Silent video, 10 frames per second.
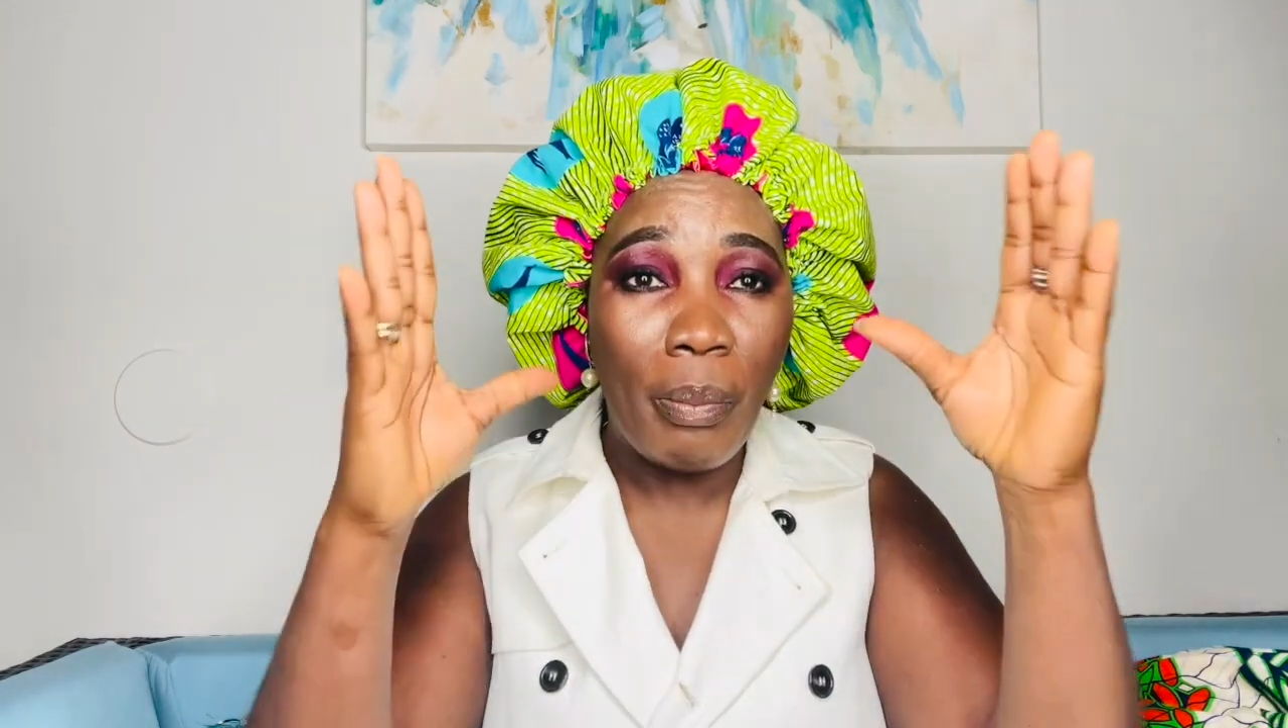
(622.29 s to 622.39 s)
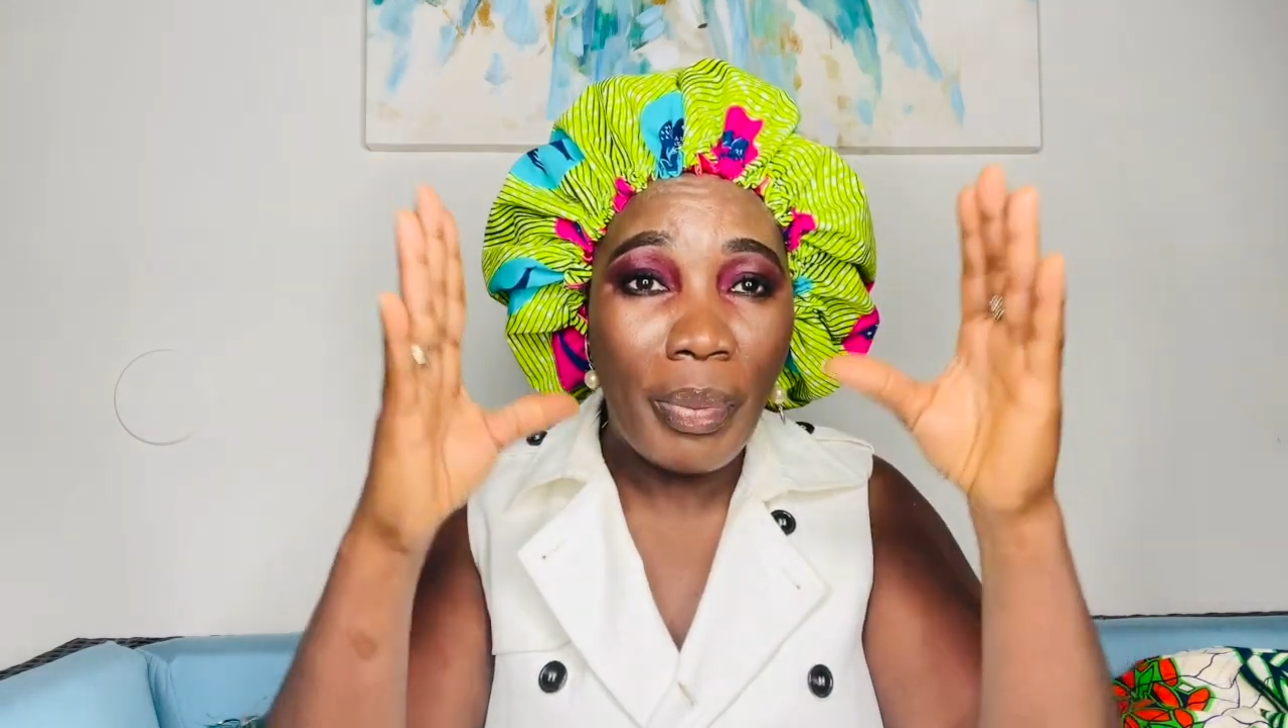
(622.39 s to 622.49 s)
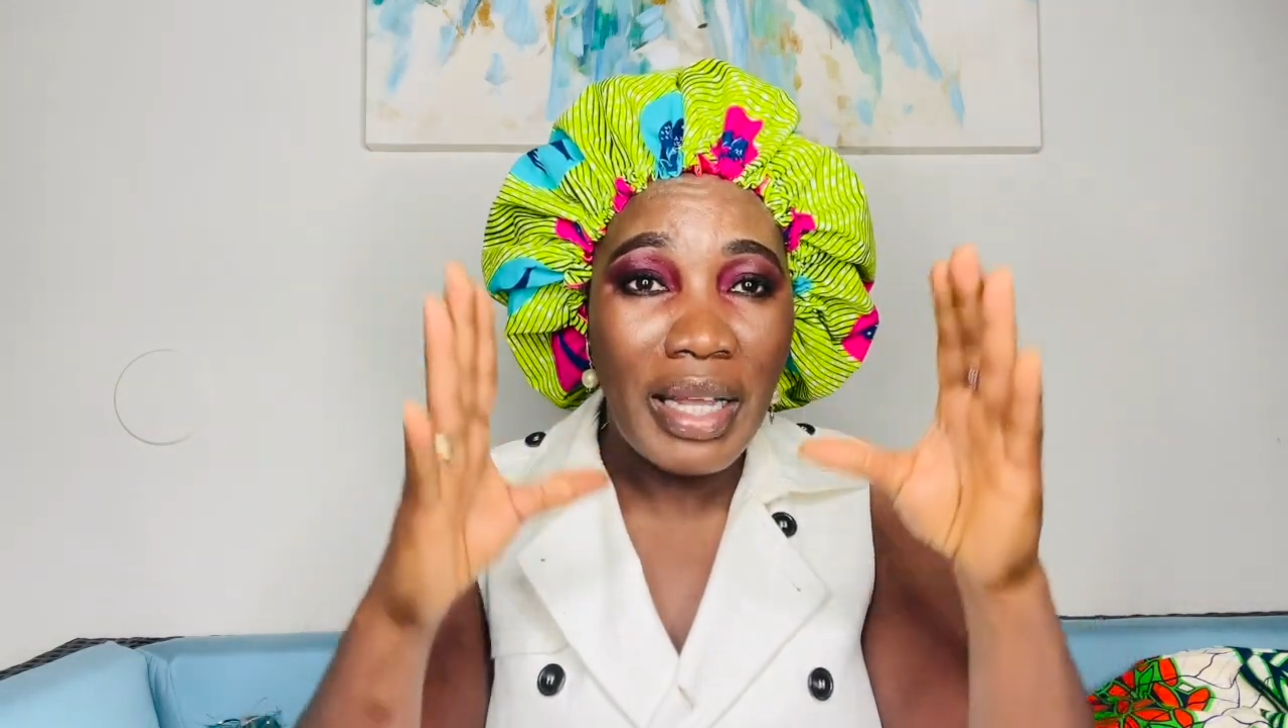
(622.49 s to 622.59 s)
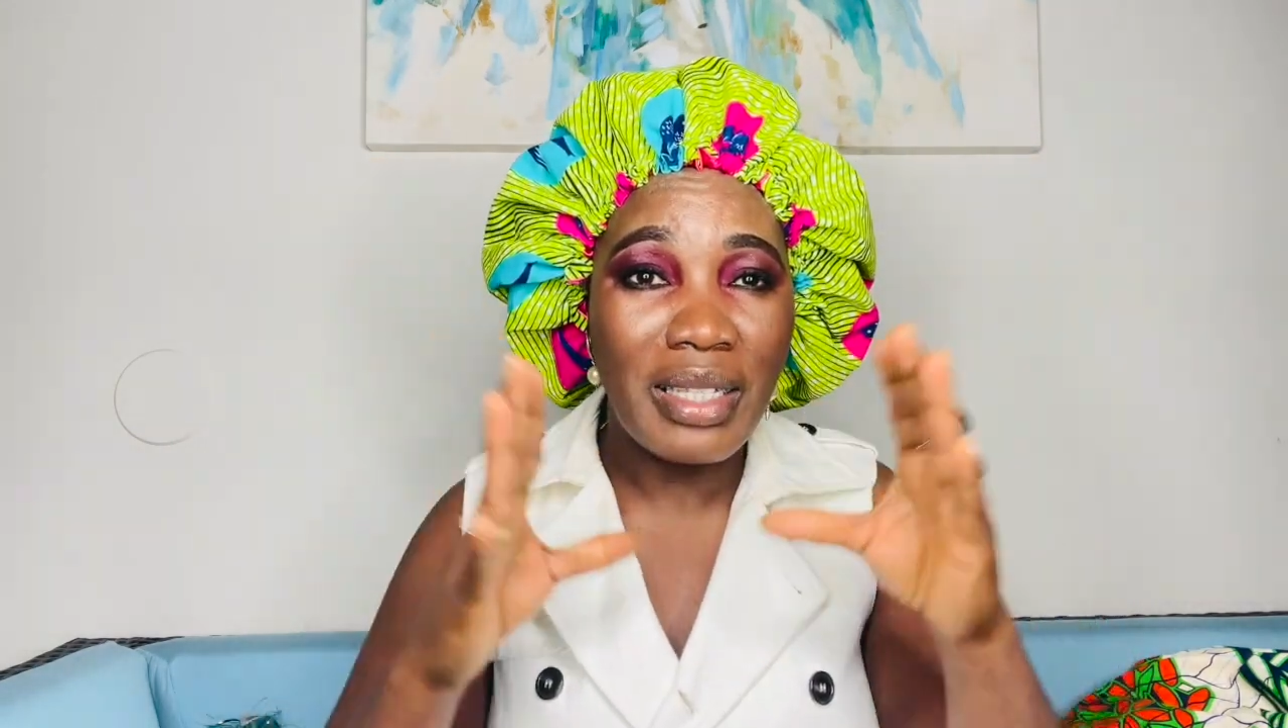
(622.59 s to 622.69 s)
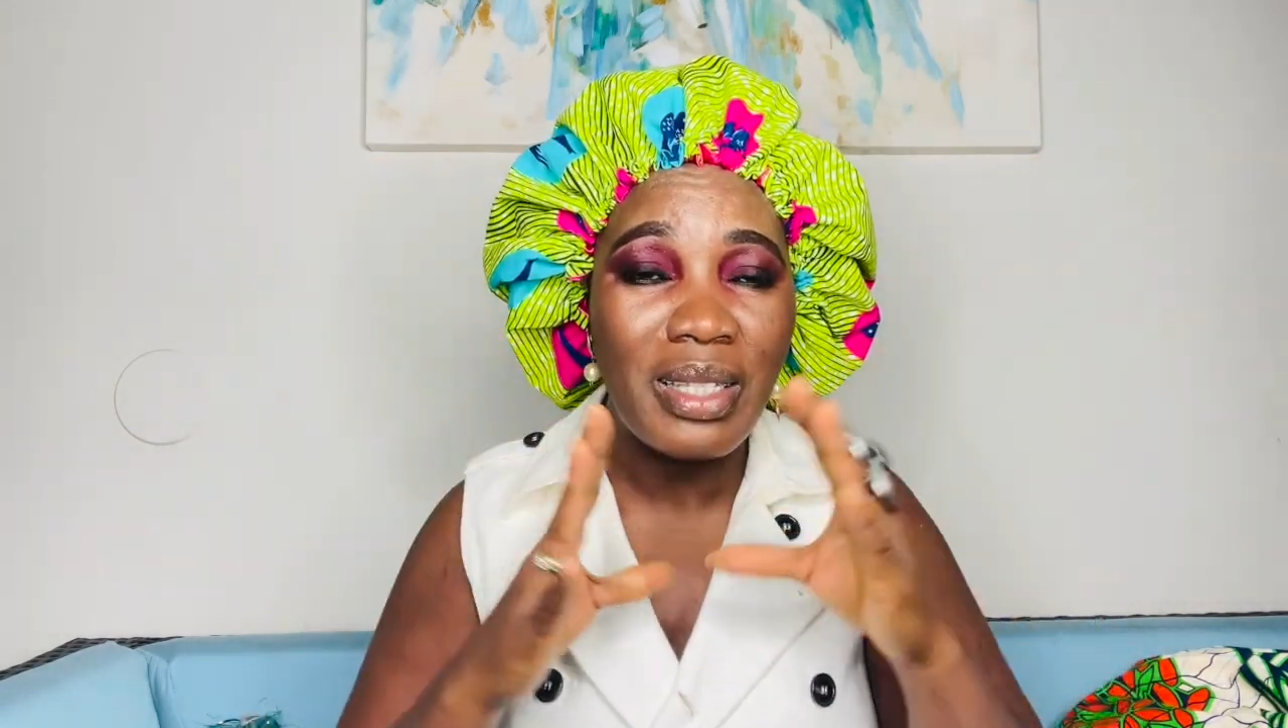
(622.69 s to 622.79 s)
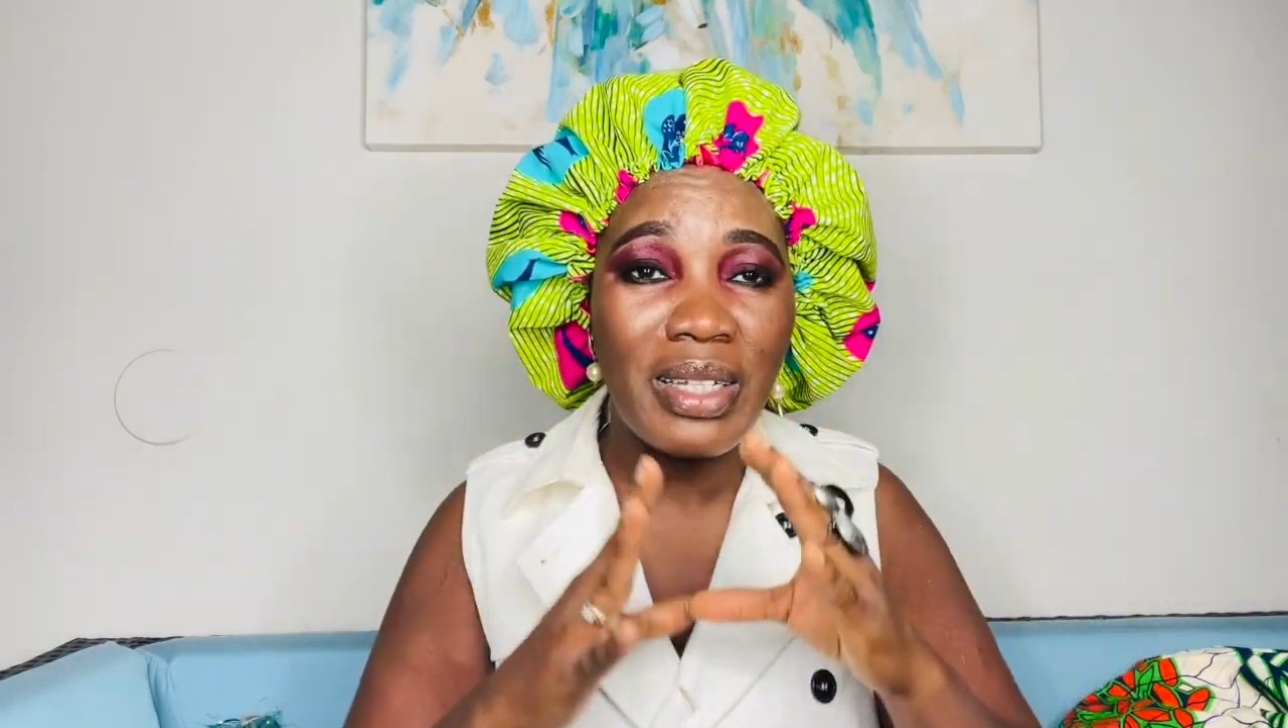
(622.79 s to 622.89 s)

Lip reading: placed